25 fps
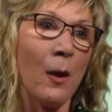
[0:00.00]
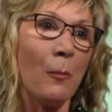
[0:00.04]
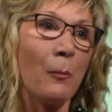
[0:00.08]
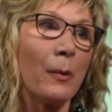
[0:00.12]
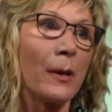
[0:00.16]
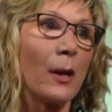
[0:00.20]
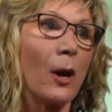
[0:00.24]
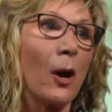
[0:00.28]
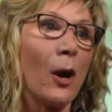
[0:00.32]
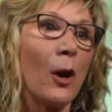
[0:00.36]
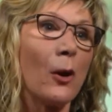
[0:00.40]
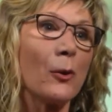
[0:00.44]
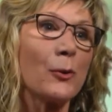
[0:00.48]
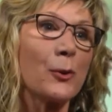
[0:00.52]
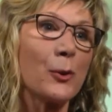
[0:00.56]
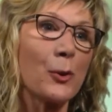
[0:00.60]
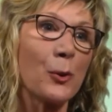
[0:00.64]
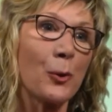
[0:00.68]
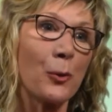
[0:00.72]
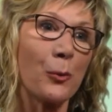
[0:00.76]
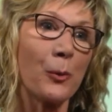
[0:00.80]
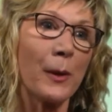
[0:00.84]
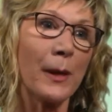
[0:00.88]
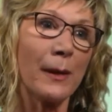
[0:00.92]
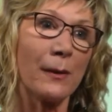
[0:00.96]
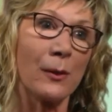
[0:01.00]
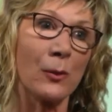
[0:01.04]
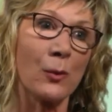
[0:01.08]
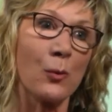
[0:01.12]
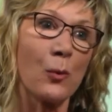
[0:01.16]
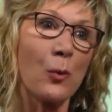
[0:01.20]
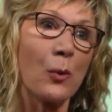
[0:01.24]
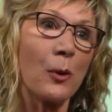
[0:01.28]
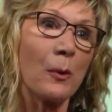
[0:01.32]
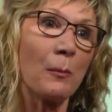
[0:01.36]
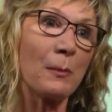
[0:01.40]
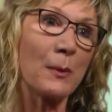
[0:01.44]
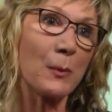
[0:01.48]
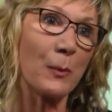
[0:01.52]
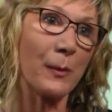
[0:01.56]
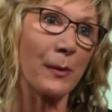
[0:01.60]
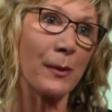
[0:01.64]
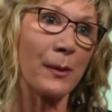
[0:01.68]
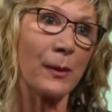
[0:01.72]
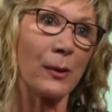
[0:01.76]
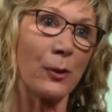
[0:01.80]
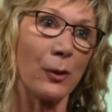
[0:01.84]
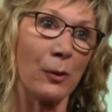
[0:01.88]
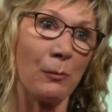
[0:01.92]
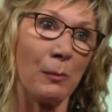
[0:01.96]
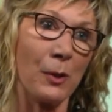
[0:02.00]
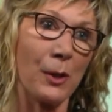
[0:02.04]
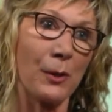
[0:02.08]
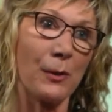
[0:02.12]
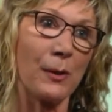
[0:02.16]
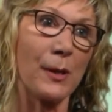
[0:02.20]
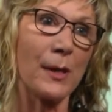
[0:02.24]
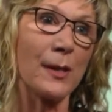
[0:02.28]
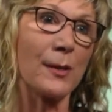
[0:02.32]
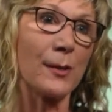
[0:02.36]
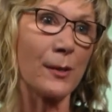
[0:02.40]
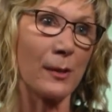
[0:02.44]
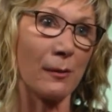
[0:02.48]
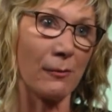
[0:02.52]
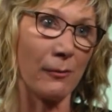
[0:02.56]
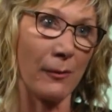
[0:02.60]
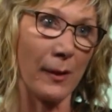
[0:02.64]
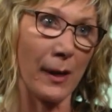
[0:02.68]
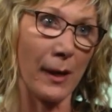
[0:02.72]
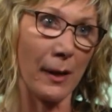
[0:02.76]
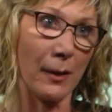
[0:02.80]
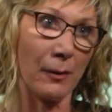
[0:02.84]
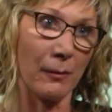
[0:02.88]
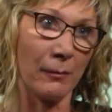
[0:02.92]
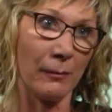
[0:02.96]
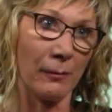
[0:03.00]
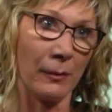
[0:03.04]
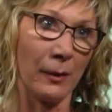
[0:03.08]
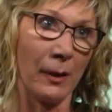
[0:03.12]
but also create the norms within communities to fail.